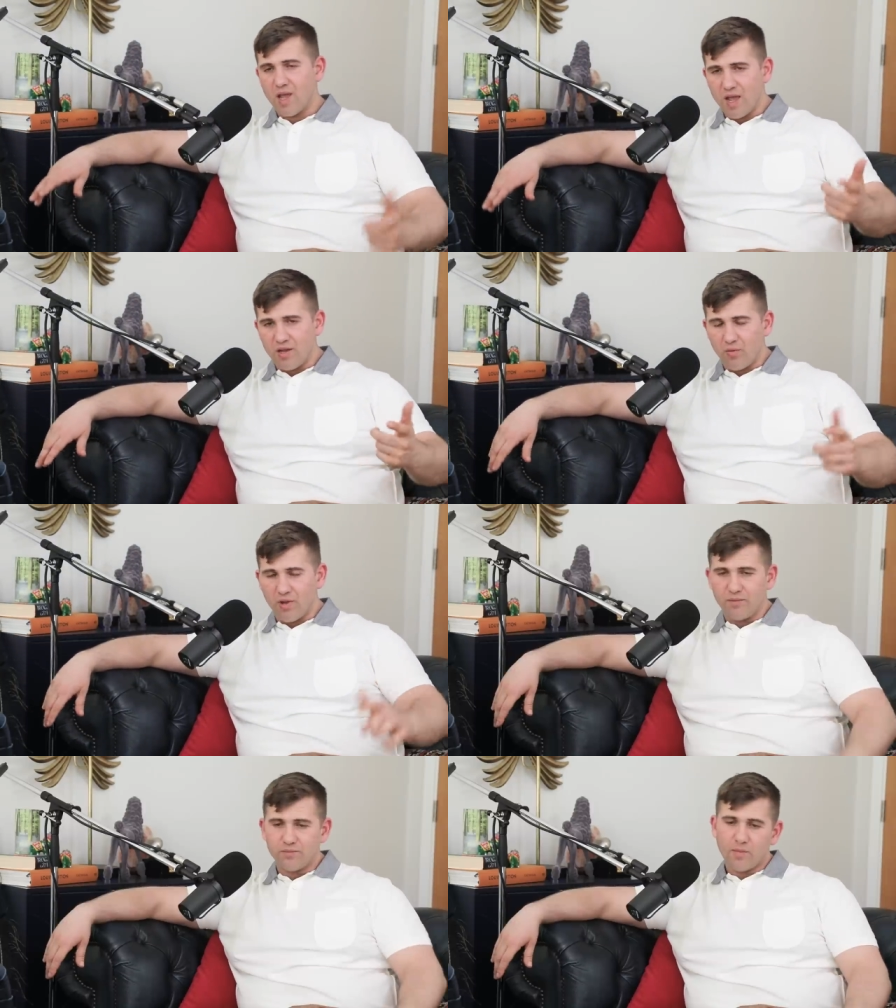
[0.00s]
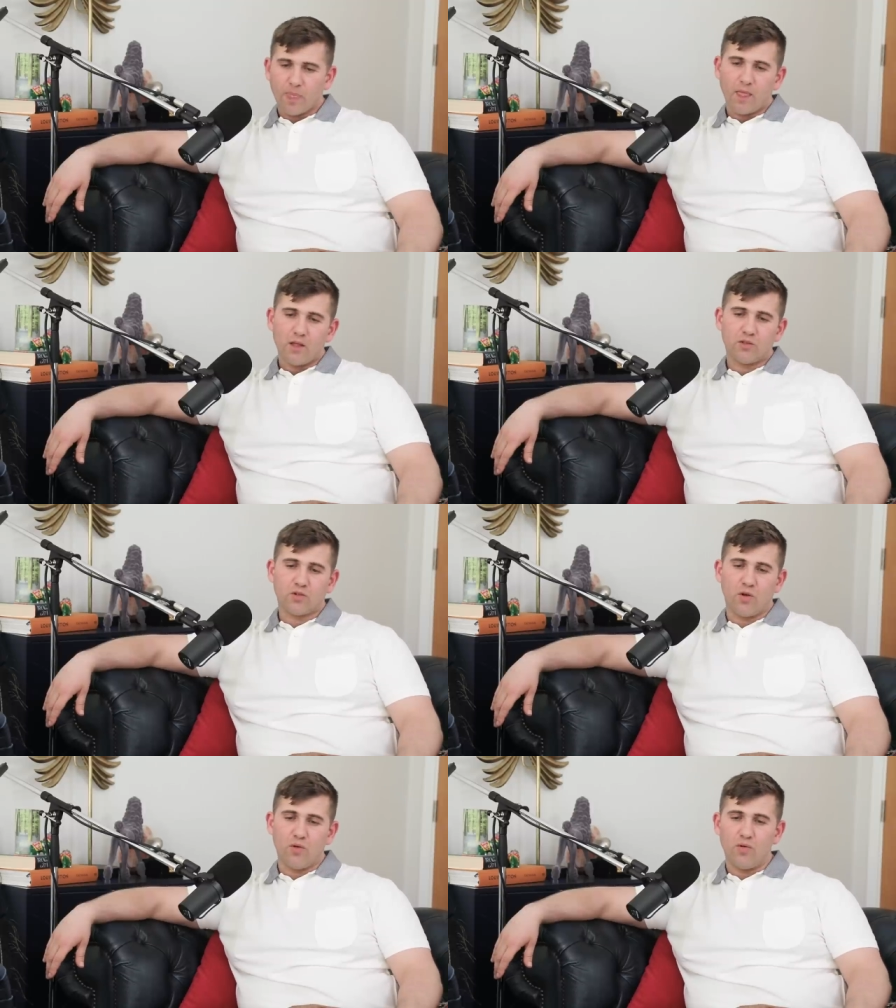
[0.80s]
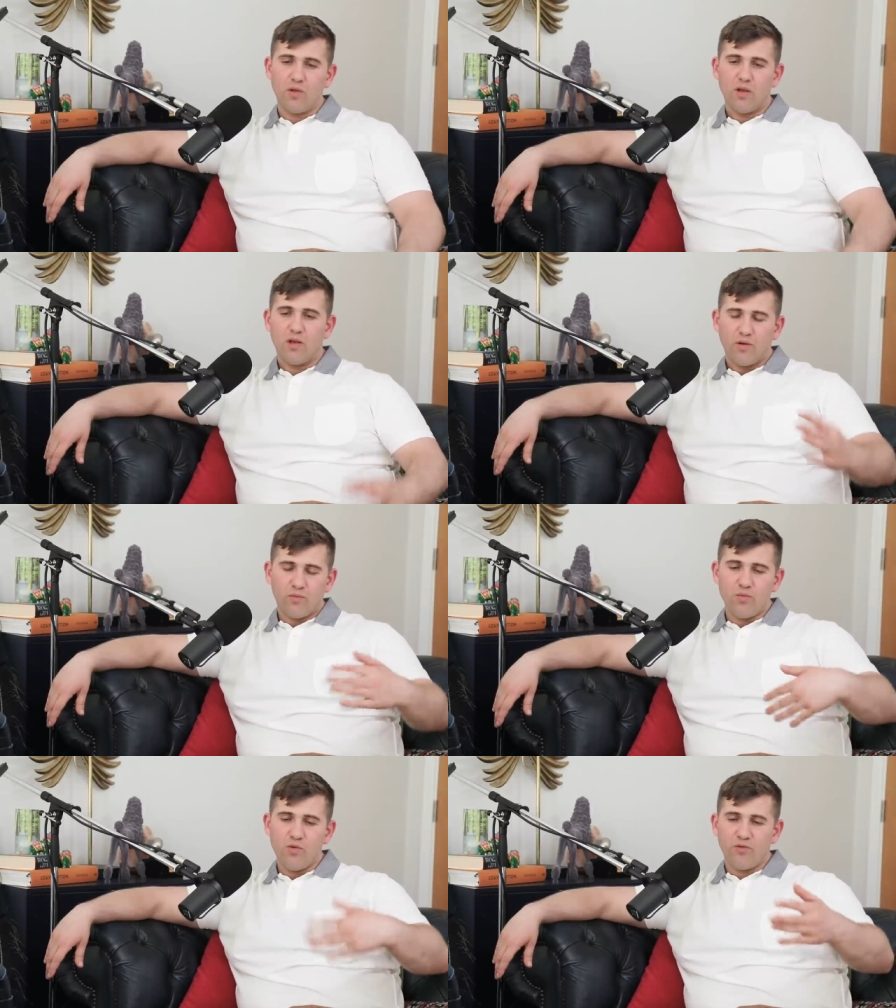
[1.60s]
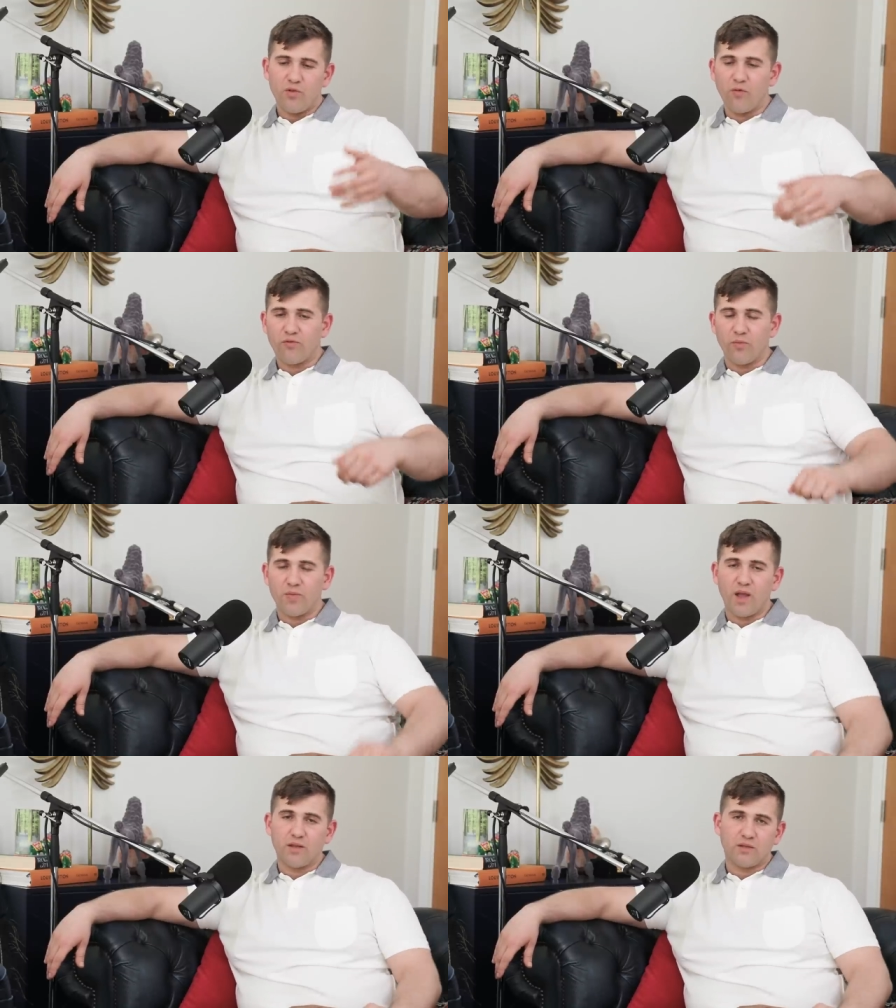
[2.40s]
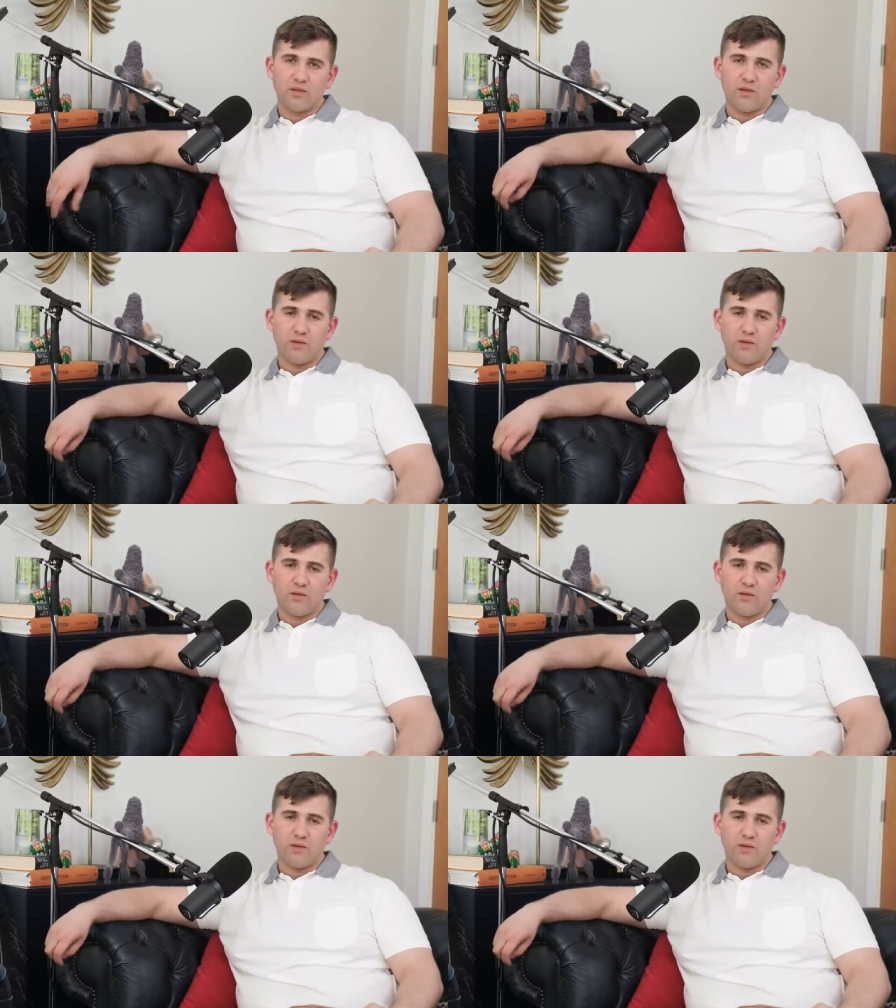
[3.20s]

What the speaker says: Anyway, so moving on from that,